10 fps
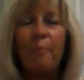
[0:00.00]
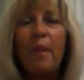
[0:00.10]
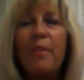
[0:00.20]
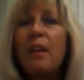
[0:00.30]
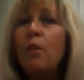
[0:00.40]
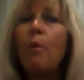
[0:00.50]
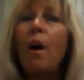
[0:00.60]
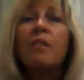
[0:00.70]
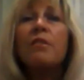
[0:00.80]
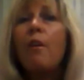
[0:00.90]
But then you
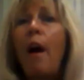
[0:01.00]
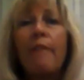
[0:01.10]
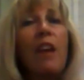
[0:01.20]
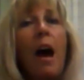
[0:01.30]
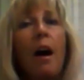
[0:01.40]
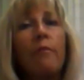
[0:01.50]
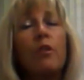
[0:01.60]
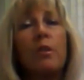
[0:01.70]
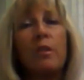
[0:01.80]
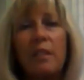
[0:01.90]
also have to have
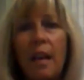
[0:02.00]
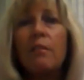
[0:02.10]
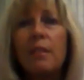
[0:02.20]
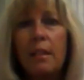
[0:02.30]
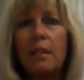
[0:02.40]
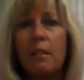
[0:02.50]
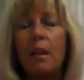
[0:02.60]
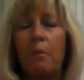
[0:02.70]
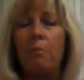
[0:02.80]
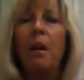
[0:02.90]
your sales
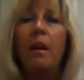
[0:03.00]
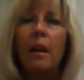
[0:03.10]
system